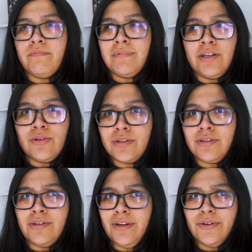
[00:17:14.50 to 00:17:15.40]
little
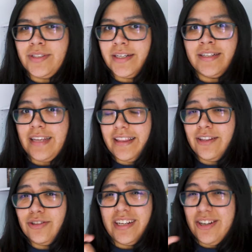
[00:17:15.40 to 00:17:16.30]
to no sickness. I think
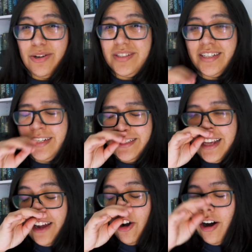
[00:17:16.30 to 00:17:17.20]
there's like no sickness
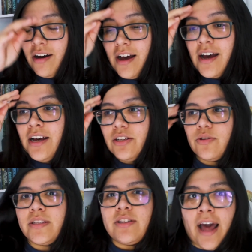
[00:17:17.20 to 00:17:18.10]
at all. So
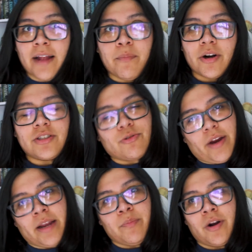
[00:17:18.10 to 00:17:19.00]
it's, that part's
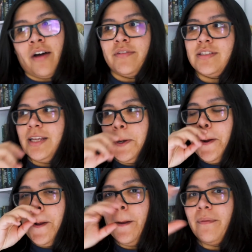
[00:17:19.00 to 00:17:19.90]
great, but obviously
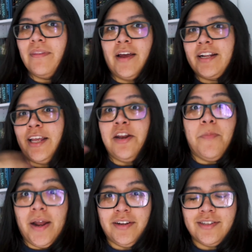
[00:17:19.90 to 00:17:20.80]
like the
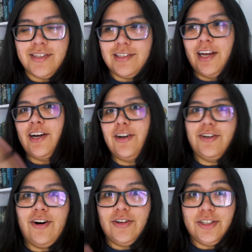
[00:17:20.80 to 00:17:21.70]
independence is like
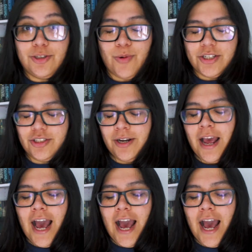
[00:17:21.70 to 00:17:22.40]
called into question.